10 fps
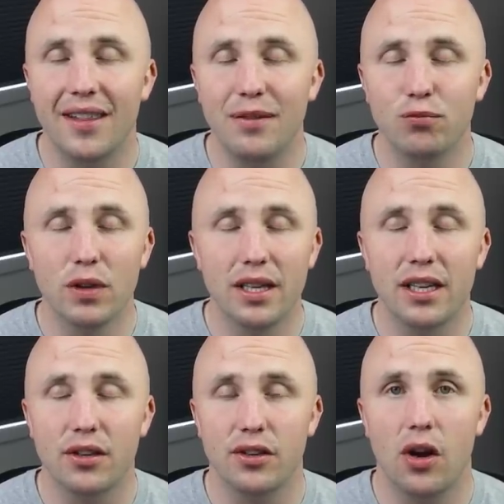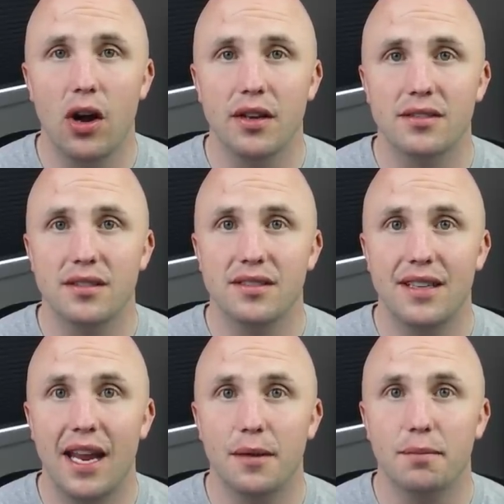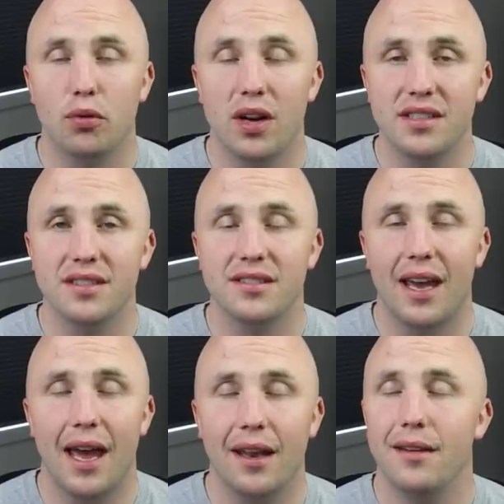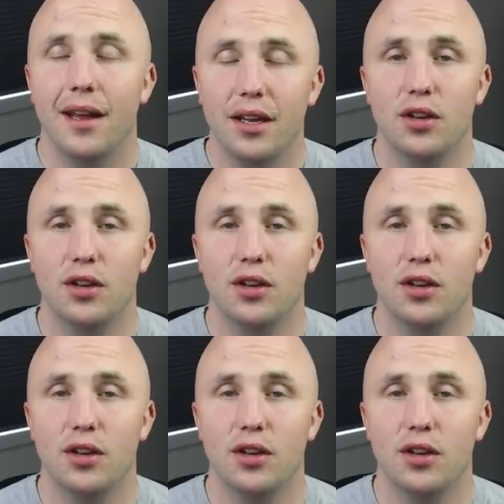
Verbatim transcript: They really could not sustain prices at,